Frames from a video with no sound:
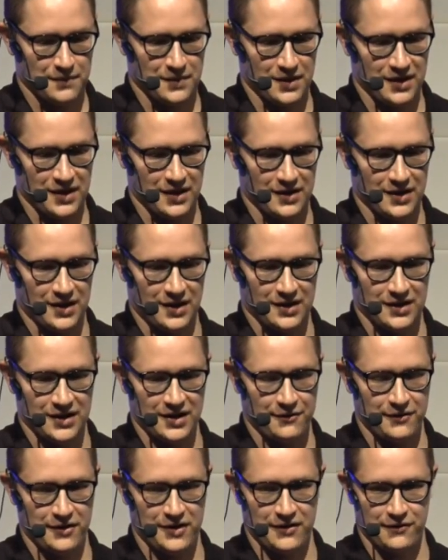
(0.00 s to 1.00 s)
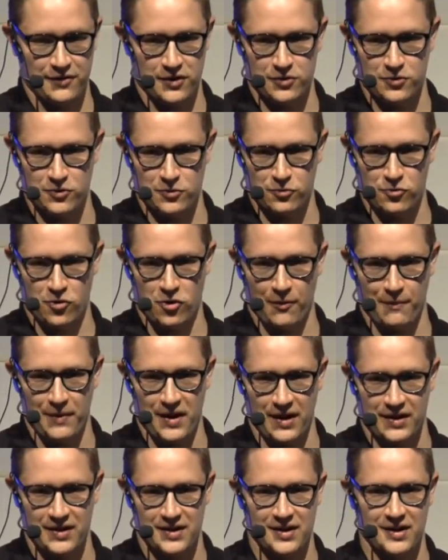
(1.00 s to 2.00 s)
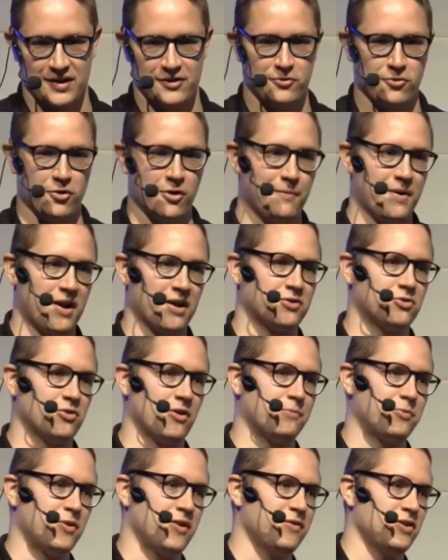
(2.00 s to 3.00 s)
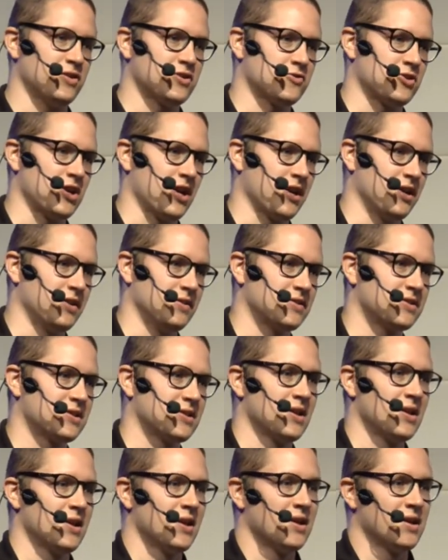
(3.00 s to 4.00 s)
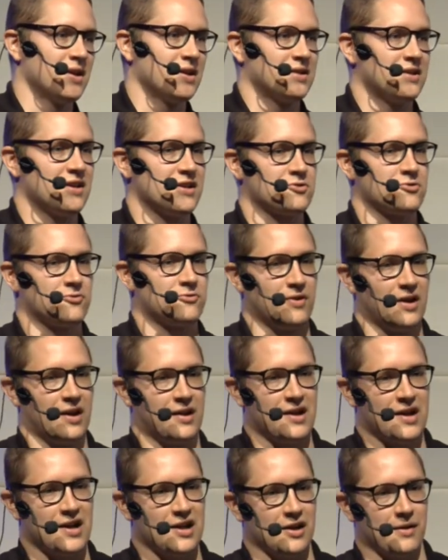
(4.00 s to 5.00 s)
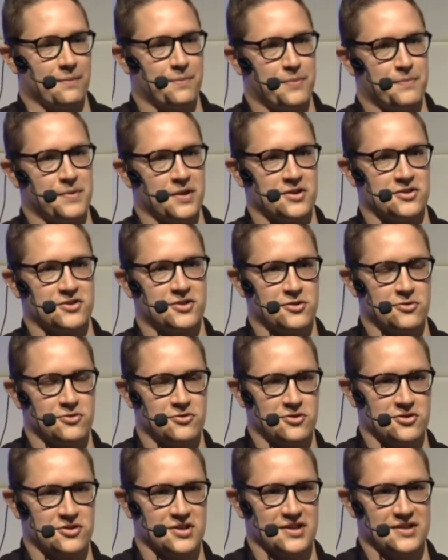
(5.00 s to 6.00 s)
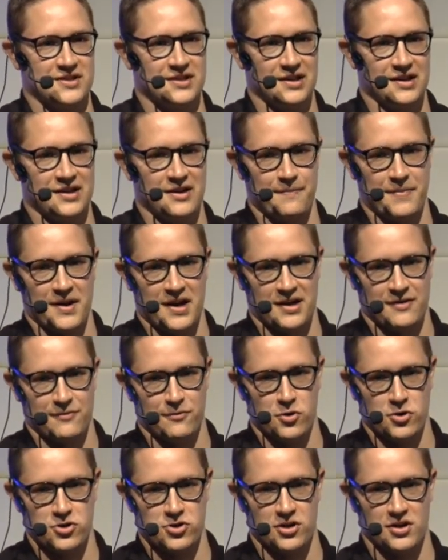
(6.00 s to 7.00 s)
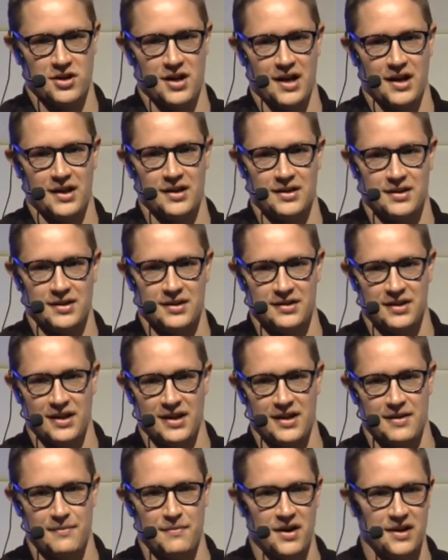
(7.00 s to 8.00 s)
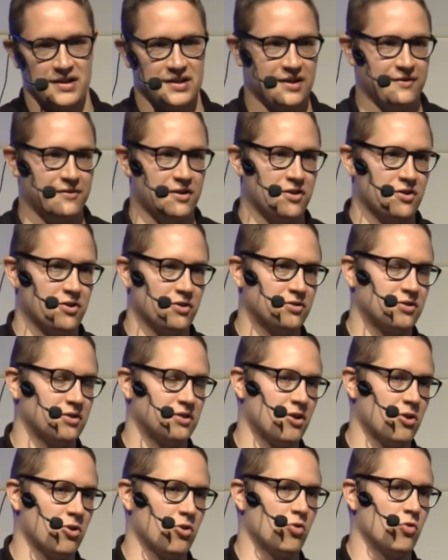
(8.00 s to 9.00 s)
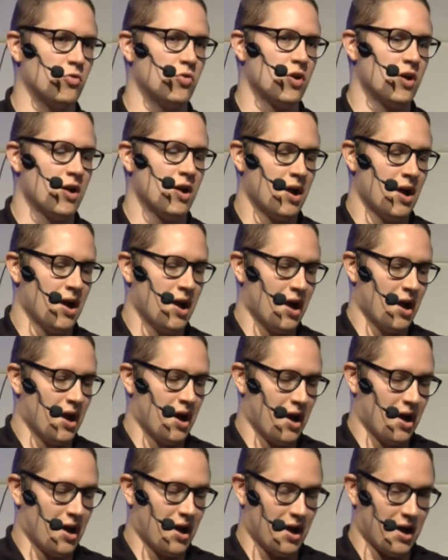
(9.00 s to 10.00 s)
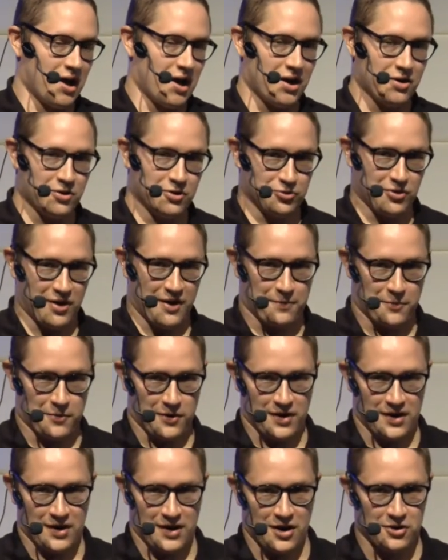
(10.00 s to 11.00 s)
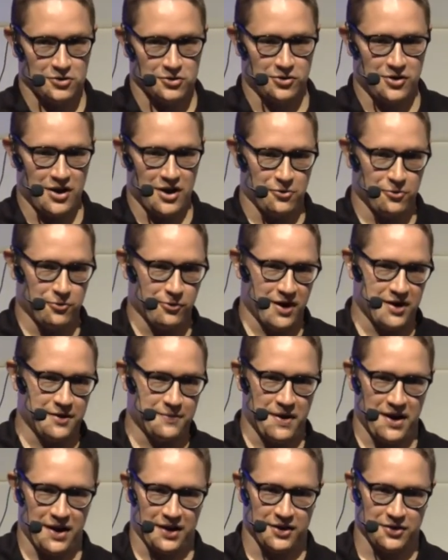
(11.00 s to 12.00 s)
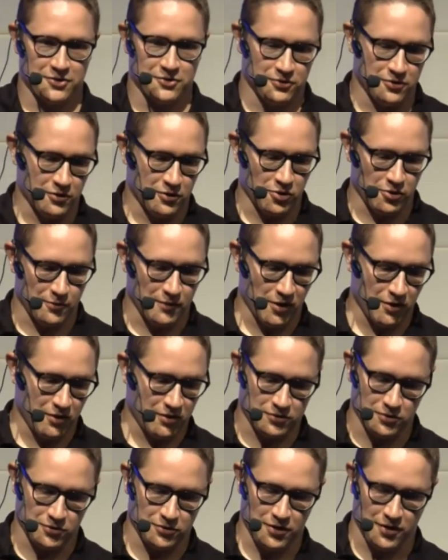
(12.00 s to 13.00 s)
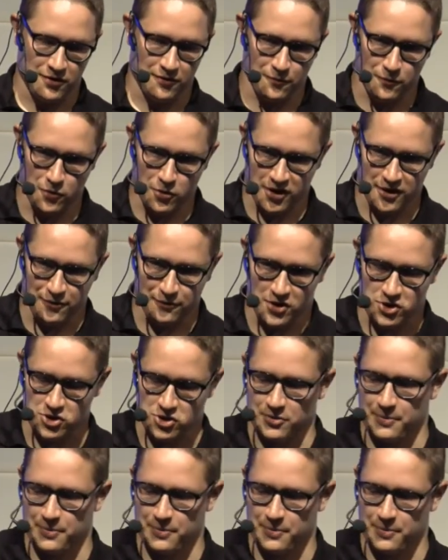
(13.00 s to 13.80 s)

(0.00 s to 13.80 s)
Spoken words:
And even if you do rollback and you roll back to a previous change, doesn't really help, because the users are still in a bad version and they might even not know how to downgrade back to the working version.